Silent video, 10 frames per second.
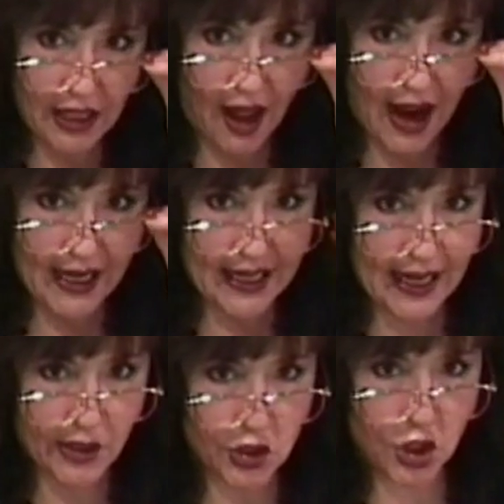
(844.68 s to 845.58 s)
will I
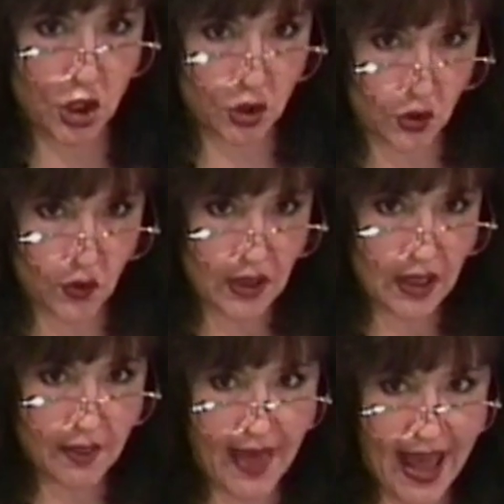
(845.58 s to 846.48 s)
get to
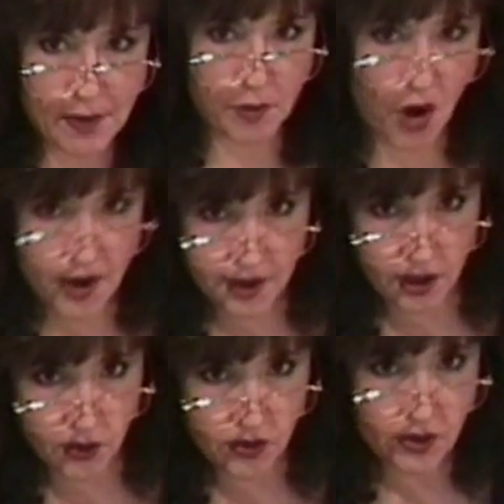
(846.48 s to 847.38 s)
that
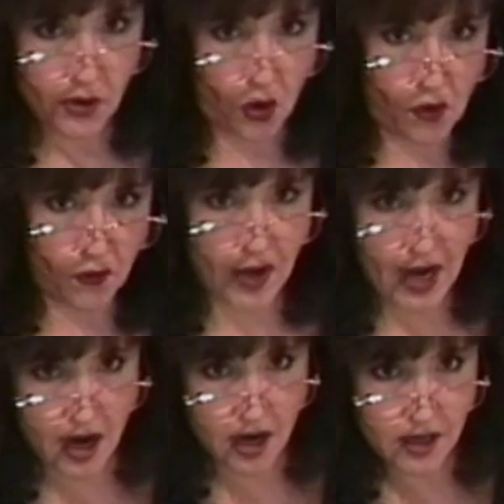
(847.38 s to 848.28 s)
Bardo over
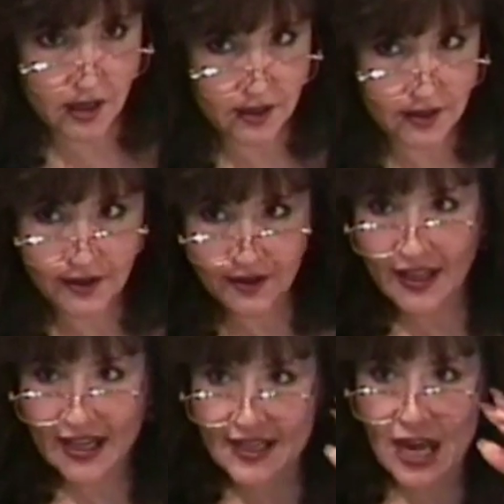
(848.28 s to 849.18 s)
there?
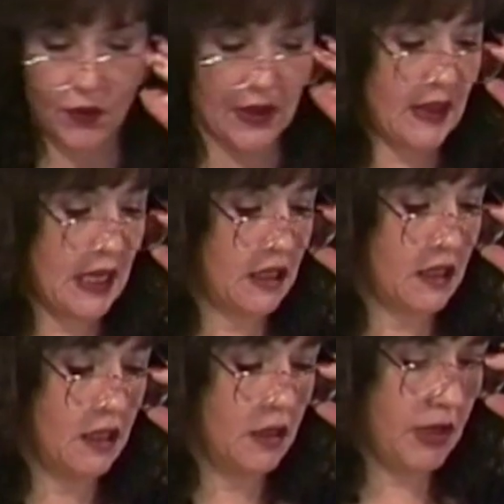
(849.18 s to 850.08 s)
That's how we
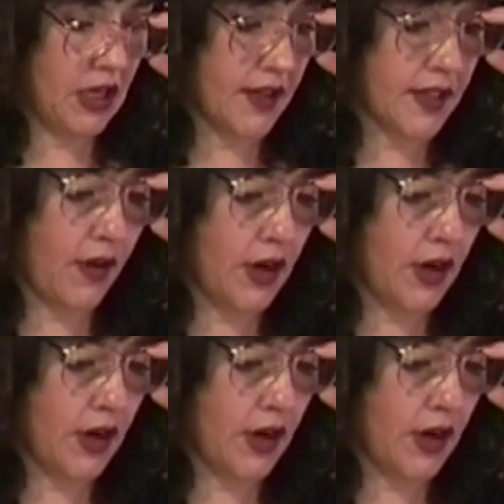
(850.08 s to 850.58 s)
think, because